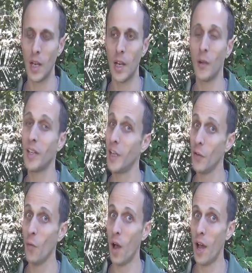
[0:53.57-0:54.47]
Now,
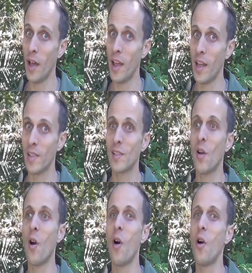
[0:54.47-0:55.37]
quinoa has
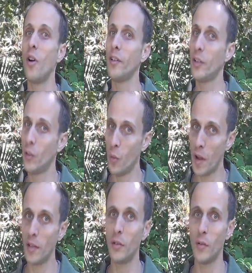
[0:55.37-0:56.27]
all the
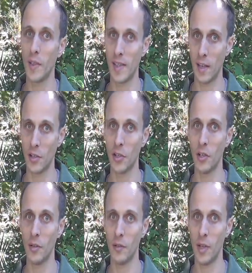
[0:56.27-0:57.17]
22
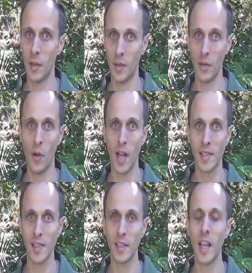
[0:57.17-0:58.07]
essential amino
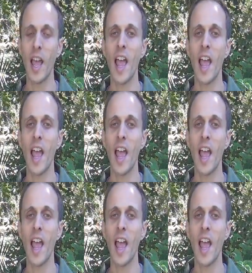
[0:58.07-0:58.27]
acids,